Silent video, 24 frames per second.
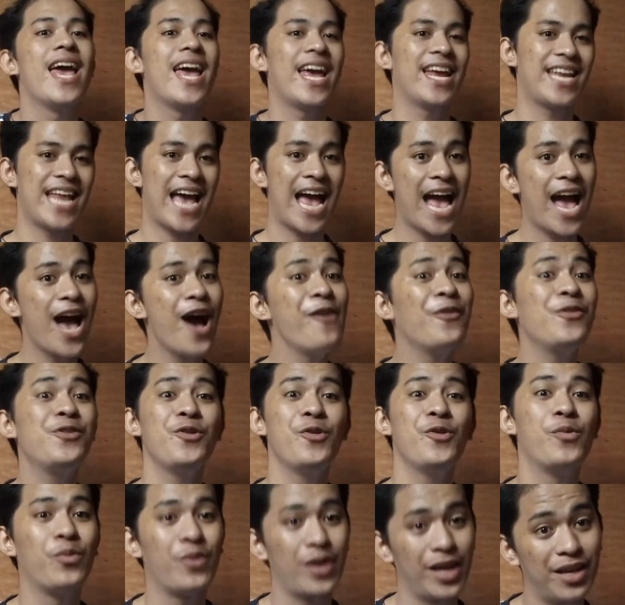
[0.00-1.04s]
and how
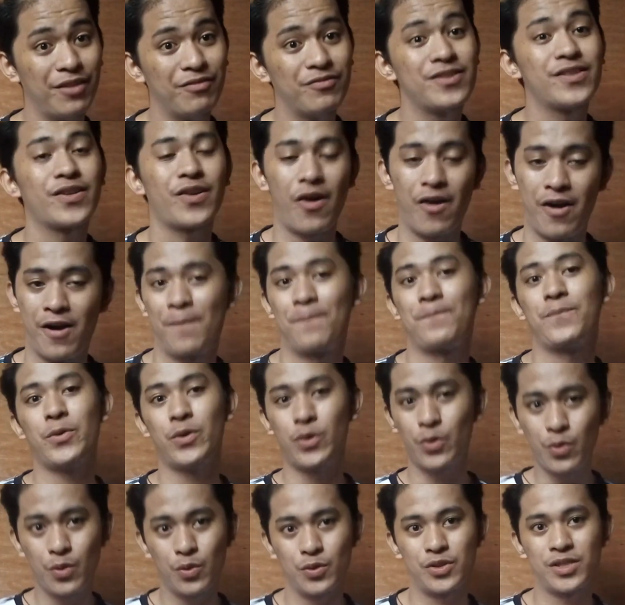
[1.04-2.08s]
do waves are
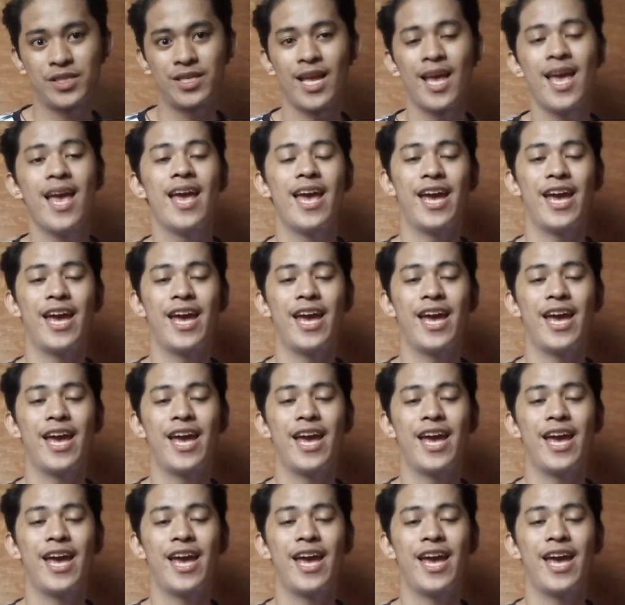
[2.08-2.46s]
produced.